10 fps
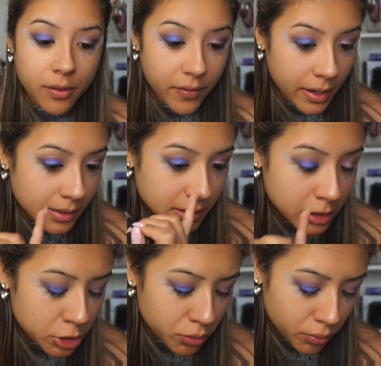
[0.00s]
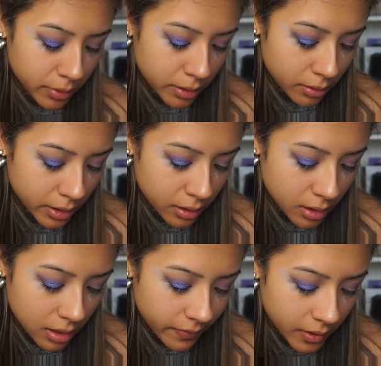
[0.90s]
the face because you will get a
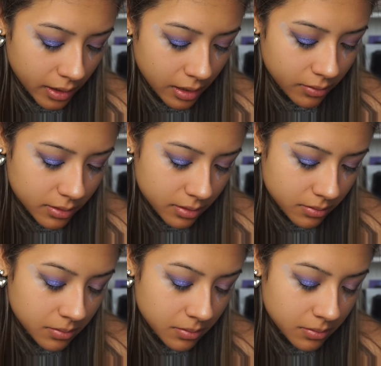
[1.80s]
lot of fallout.